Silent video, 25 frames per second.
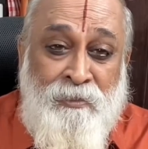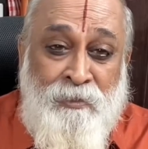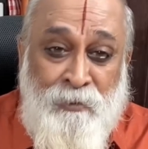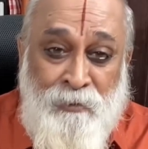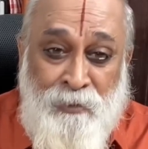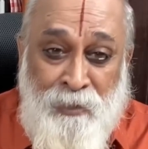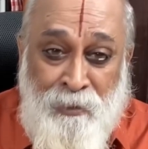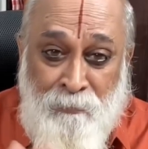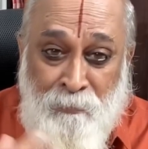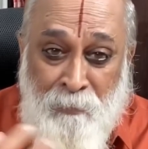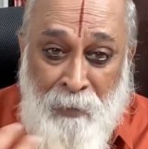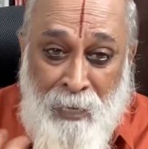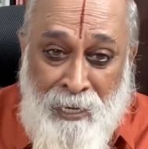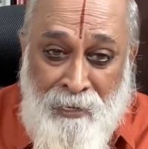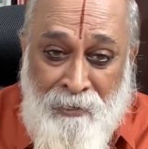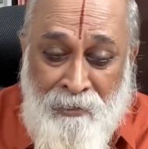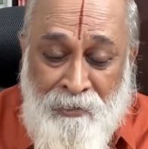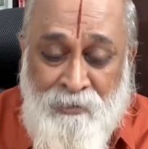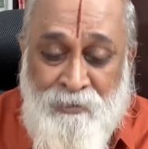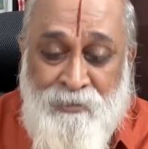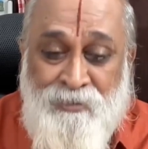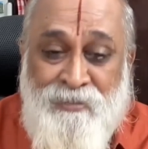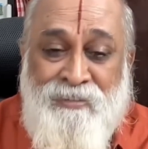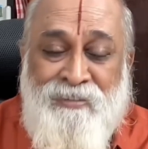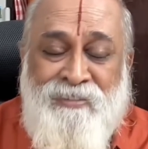to the
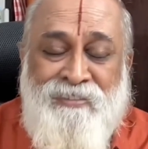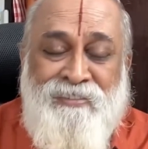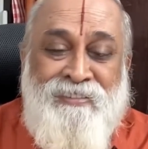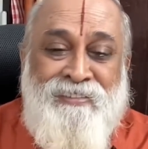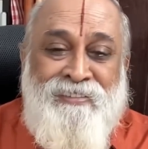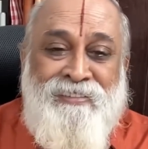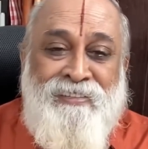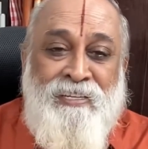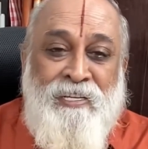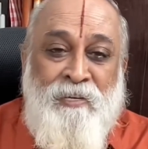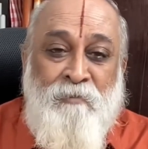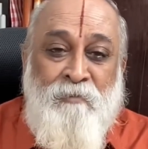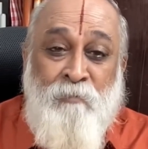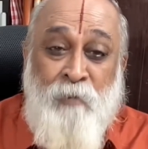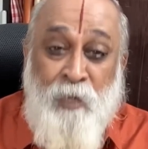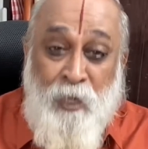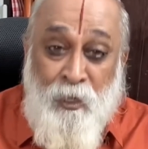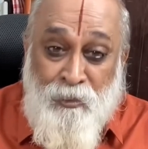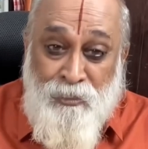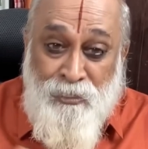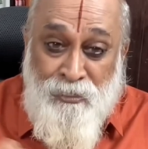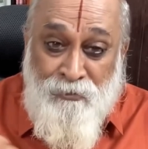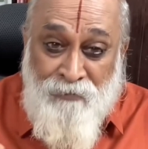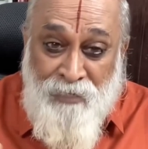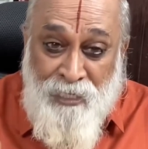parents
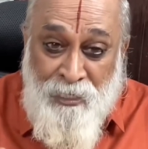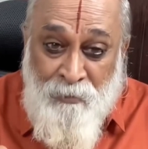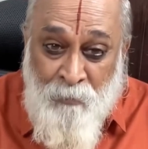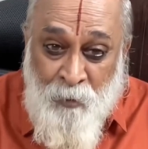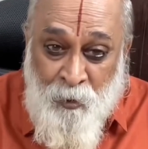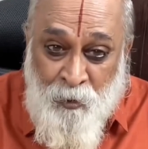because of the